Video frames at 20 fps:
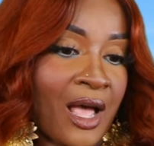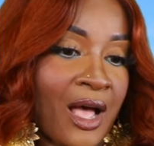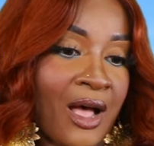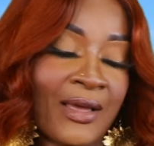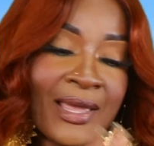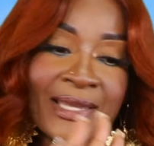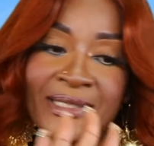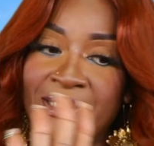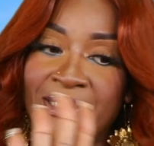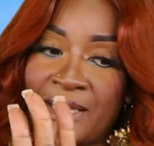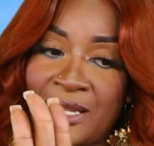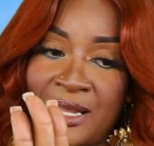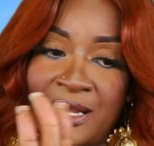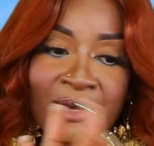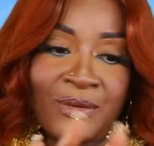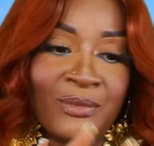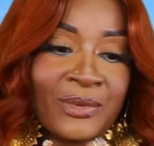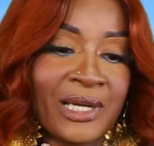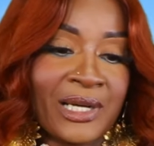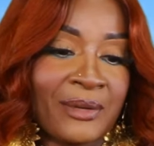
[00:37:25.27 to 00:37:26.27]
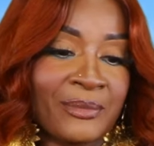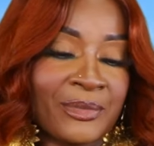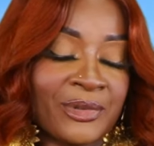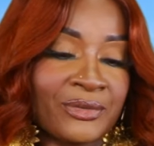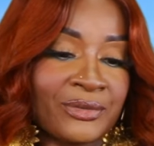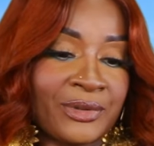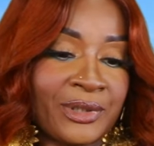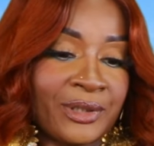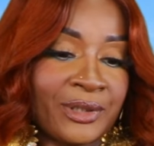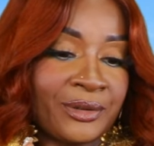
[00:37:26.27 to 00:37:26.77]
Okay, so y'all, what I'm
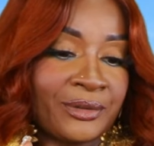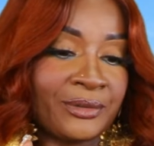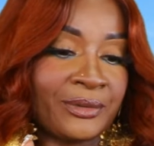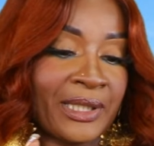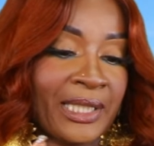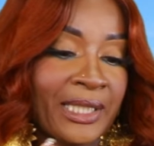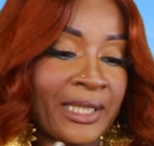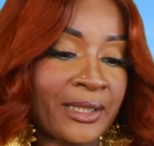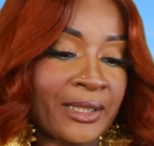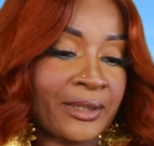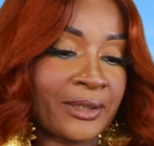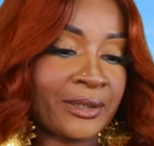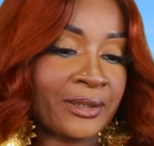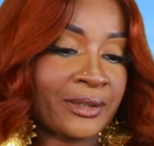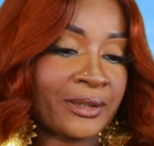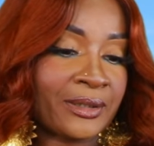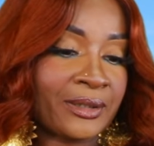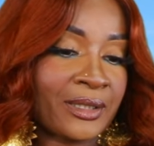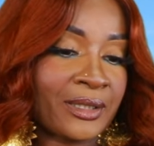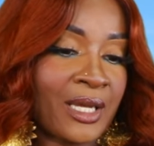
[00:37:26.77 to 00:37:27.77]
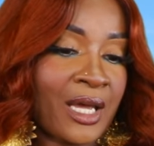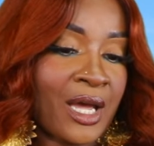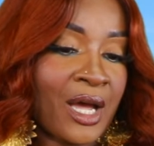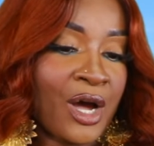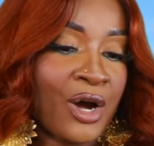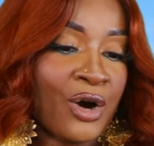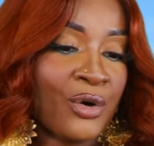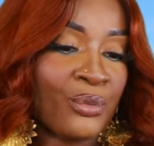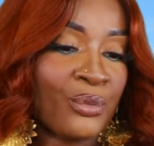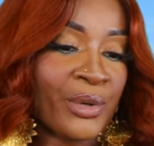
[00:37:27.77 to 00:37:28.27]
gonna do is
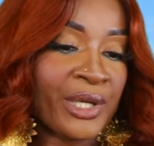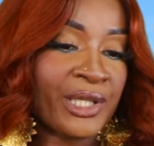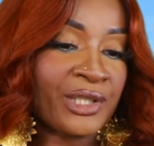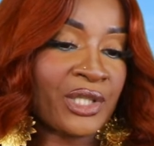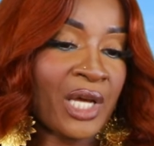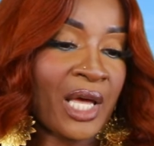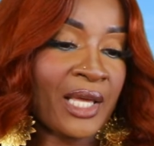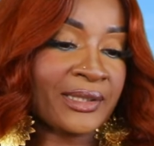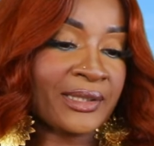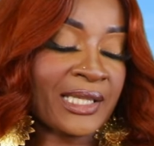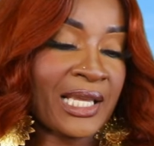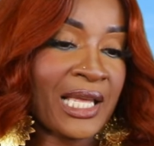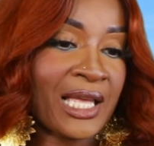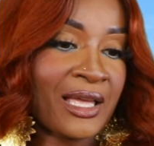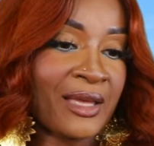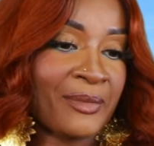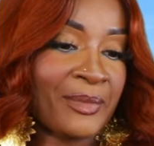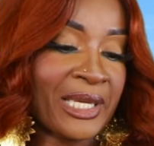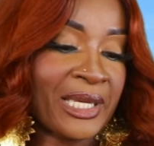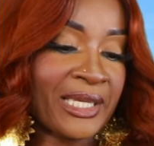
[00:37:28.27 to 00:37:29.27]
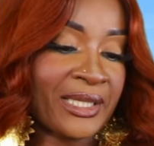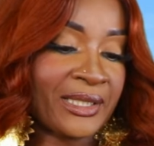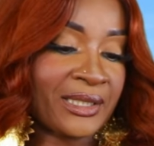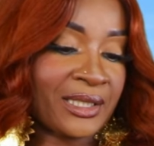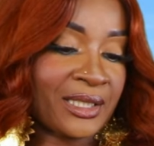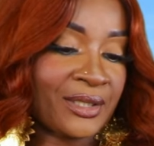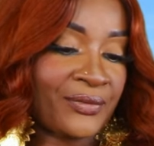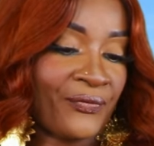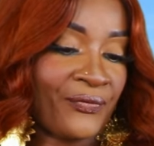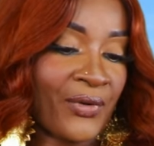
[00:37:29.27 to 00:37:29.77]
read y'all's
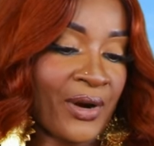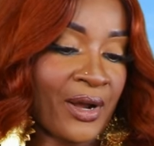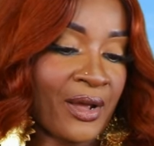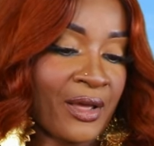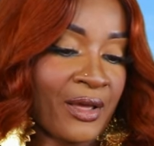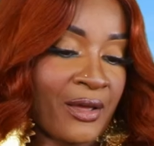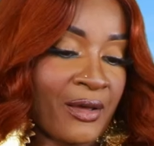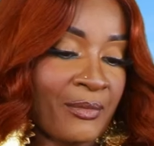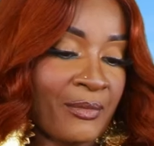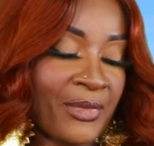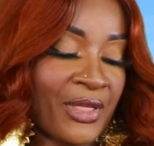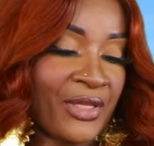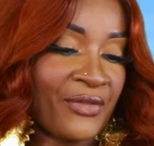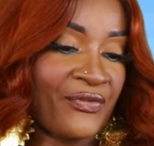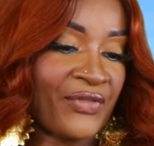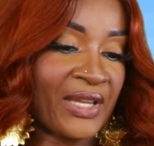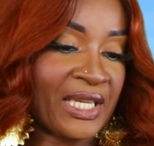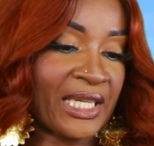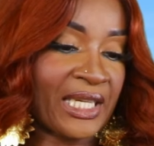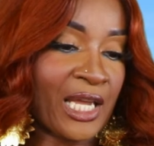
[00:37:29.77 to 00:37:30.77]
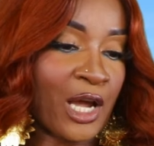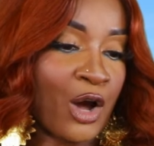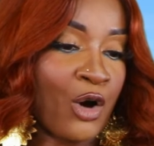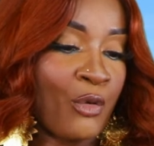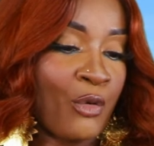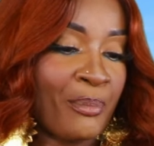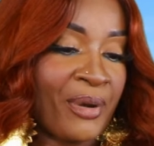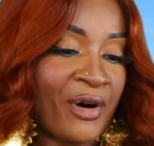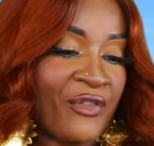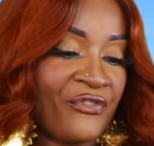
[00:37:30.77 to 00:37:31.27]
comments from the
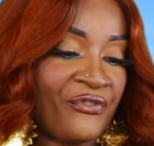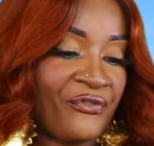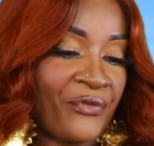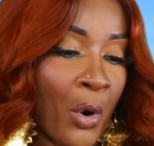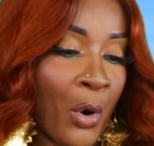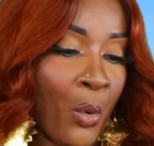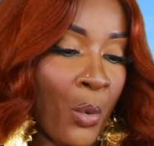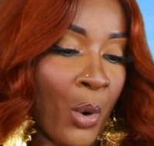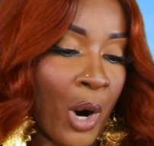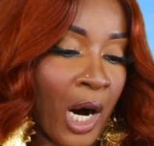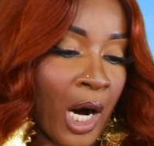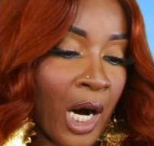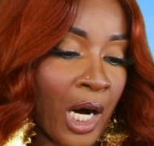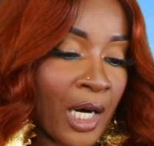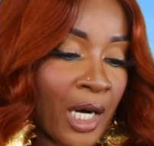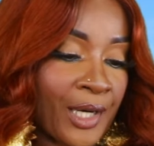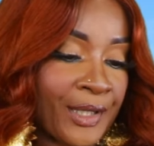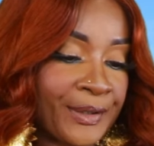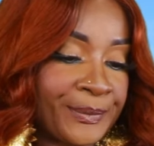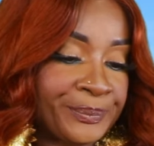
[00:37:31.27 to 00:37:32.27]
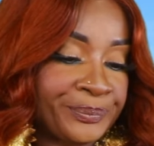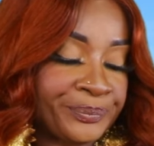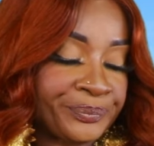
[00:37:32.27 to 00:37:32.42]
video before.